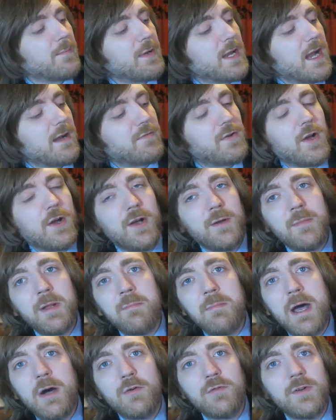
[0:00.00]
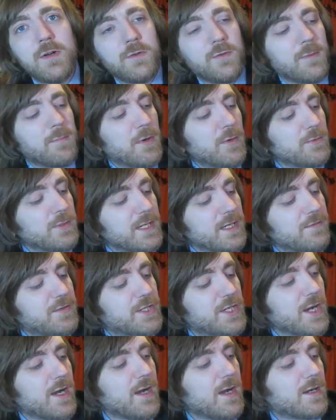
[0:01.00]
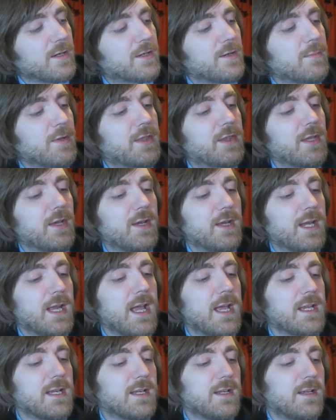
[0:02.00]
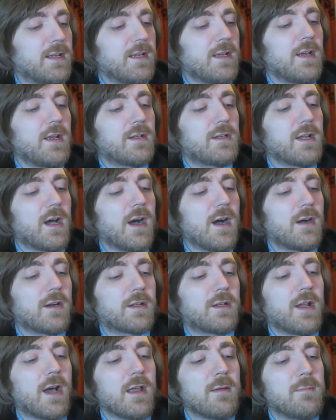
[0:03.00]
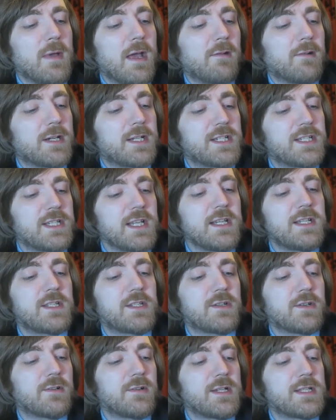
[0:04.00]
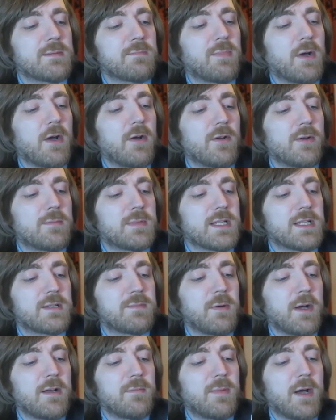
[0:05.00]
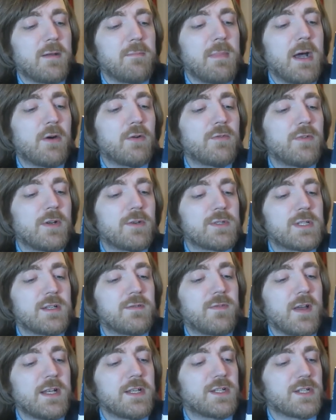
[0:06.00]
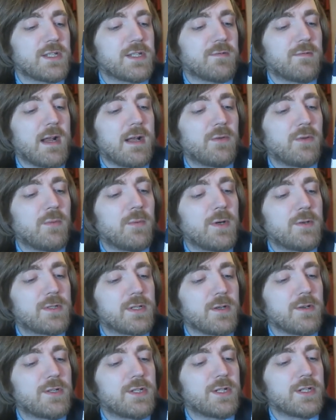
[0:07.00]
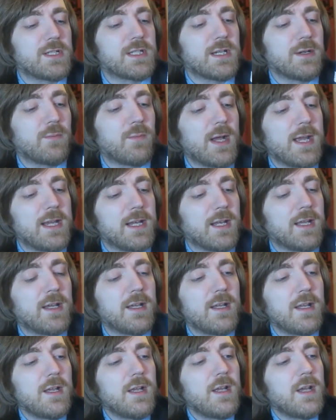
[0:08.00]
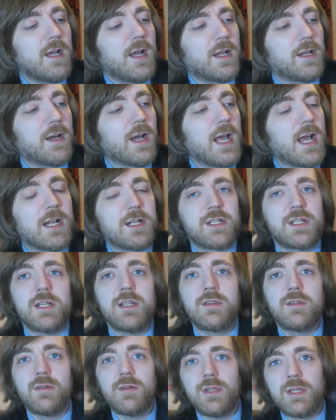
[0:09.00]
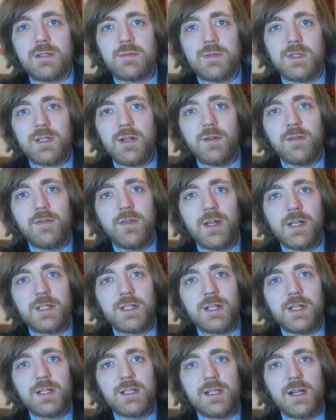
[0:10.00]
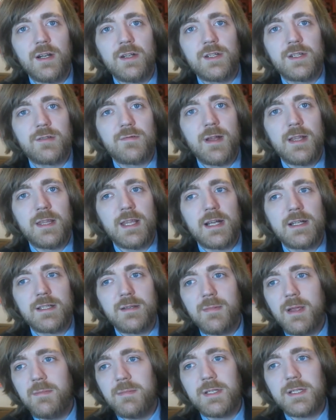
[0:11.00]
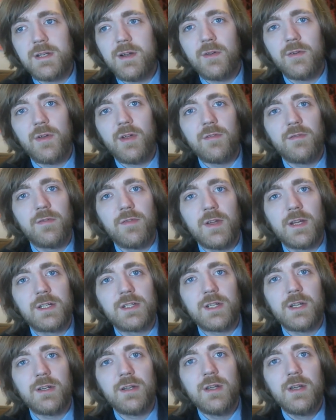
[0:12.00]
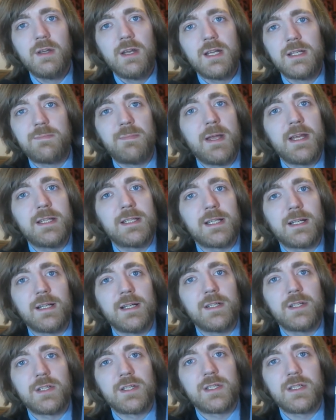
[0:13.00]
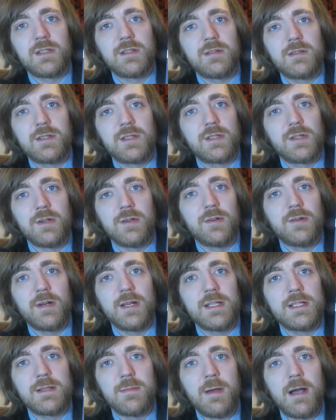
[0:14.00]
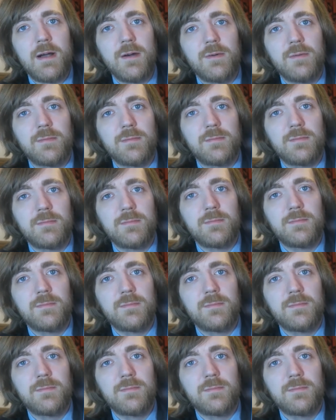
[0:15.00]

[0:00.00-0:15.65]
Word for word: Then we have Herman Melville, the Maldives Shark, number 38. Dark, nightmarish sea stories and poems inspired by Melville's adventures around the world's oceans in a whaler. And I actually thought this was non-fiction until I just read that, so maybe it's not non-fiction. It's basically just stories about